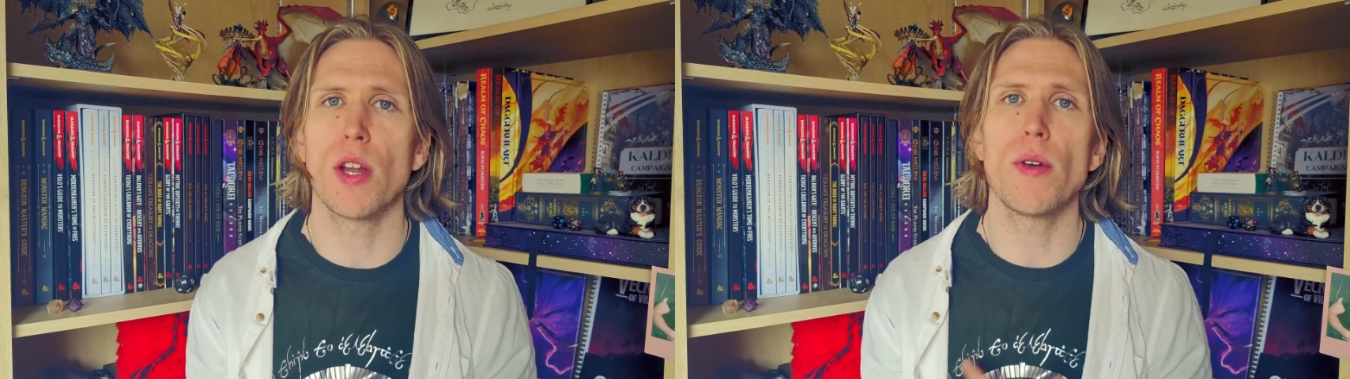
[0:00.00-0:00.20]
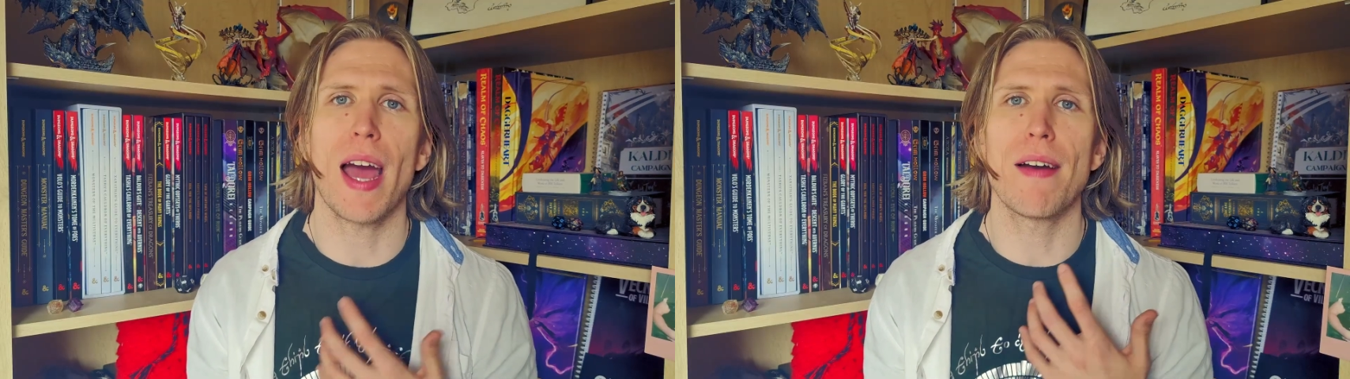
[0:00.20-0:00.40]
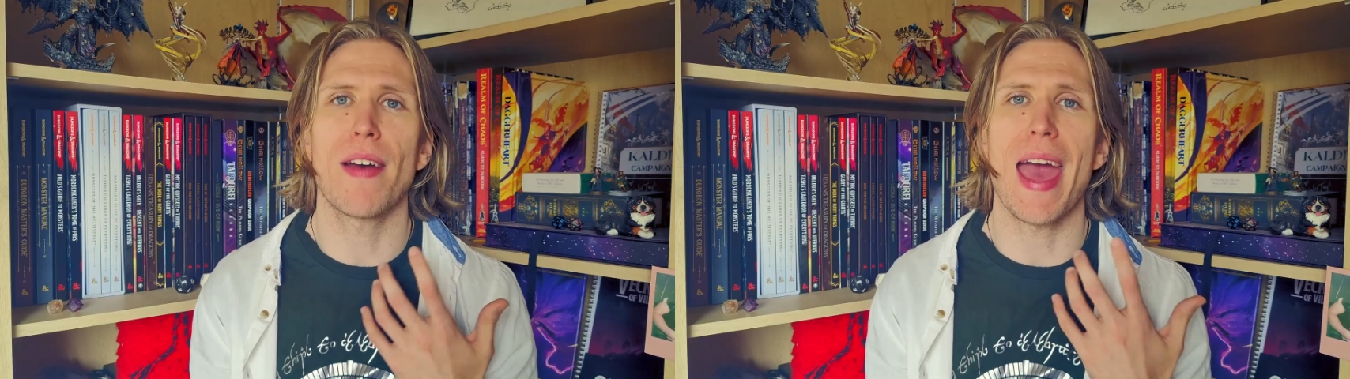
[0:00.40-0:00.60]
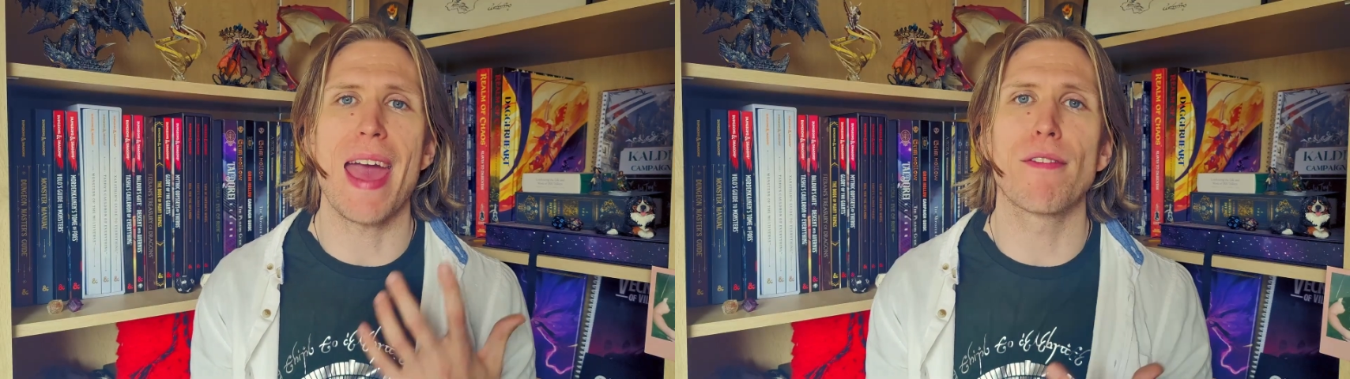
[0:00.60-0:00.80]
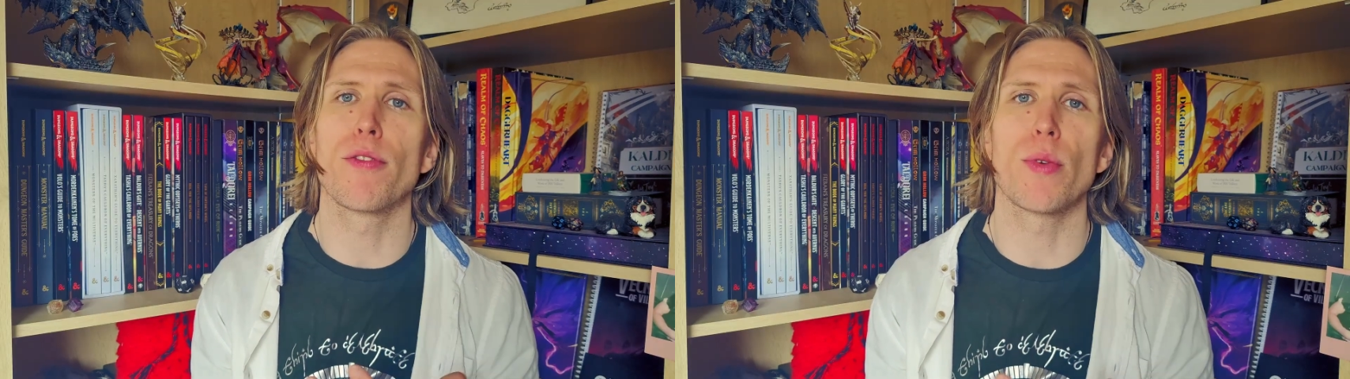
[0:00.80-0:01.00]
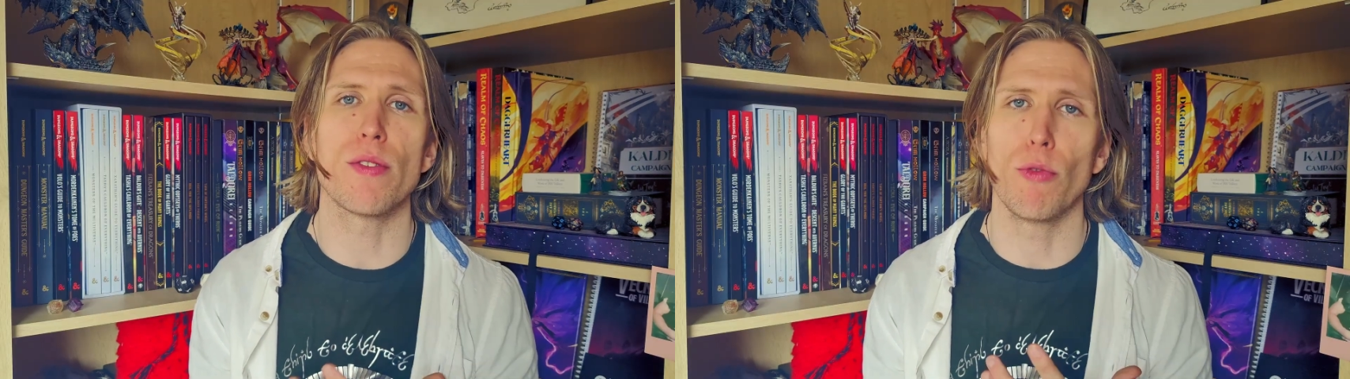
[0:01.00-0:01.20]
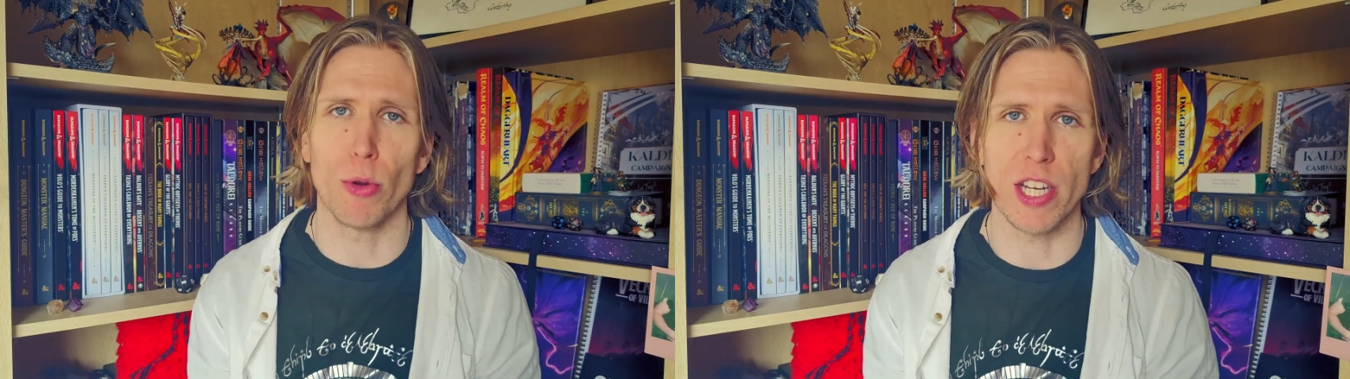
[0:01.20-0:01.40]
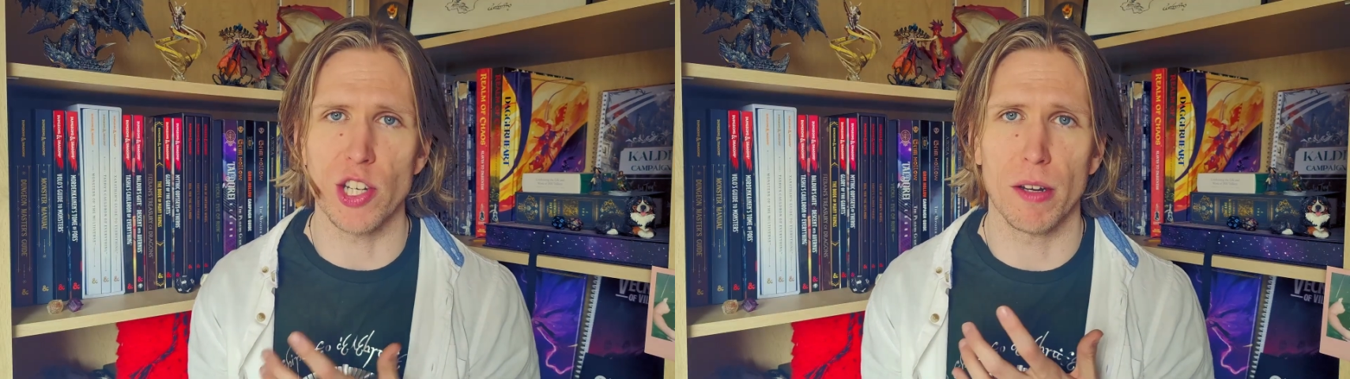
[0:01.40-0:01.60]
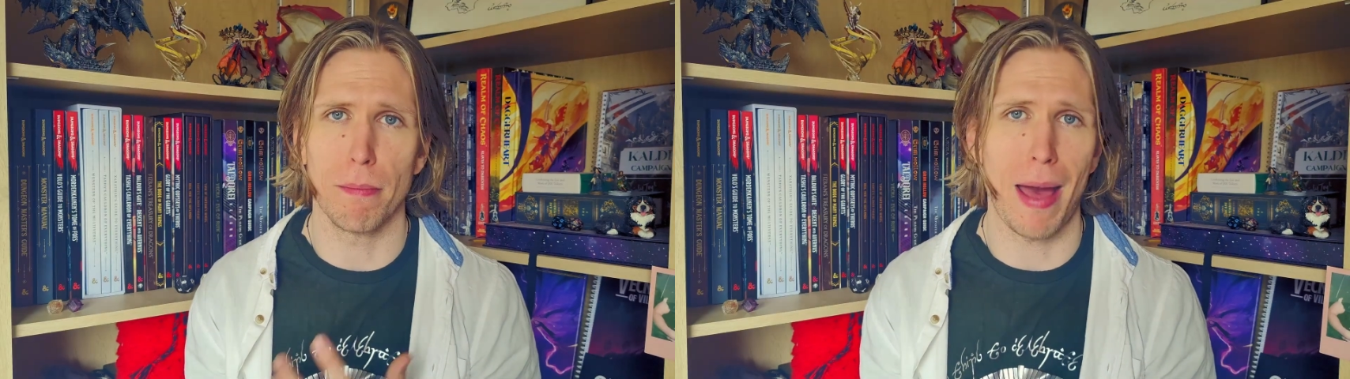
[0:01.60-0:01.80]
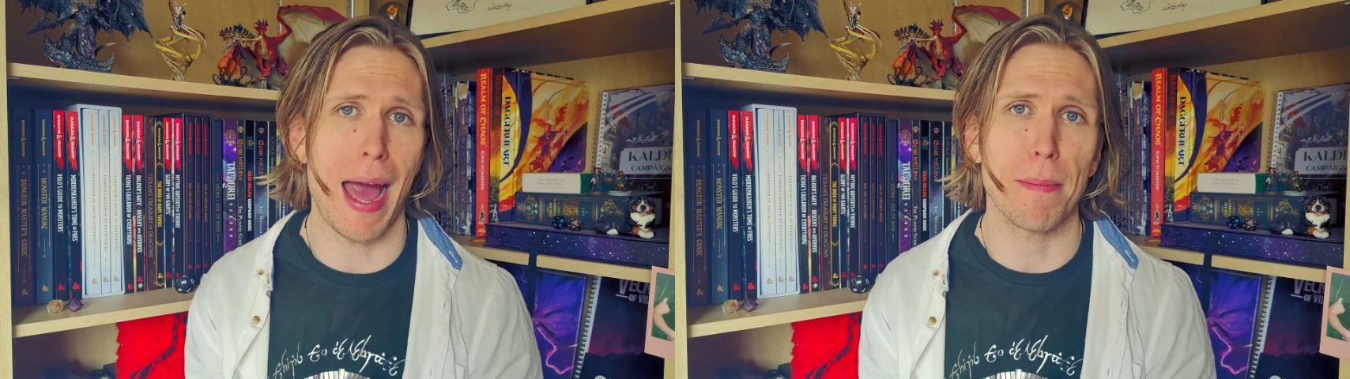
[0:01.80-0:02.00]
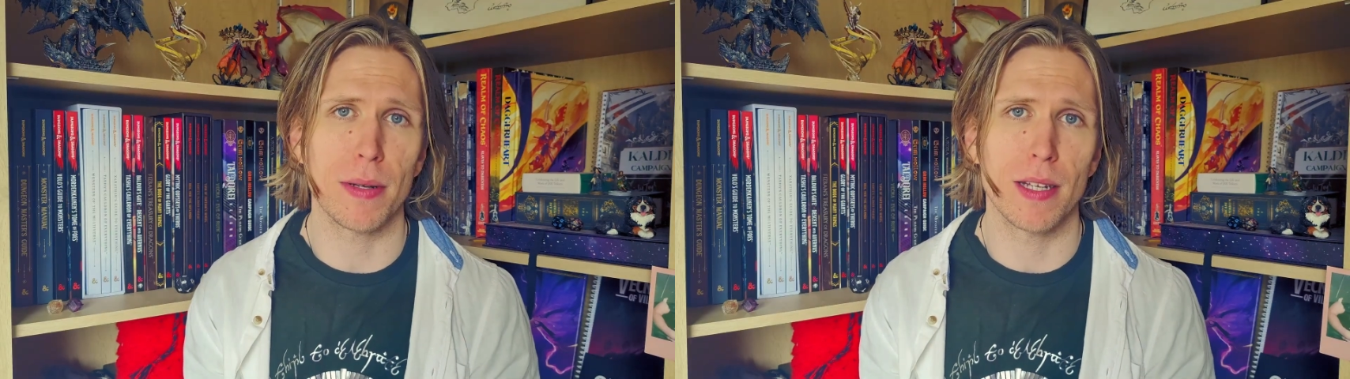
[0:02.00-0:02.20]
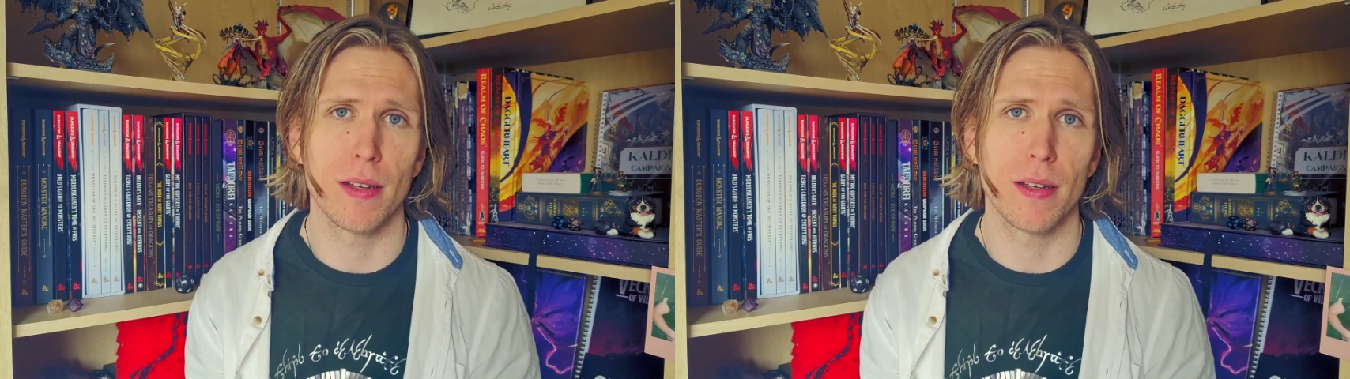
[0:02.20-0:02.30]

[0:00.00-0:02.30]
don't have every region mapped.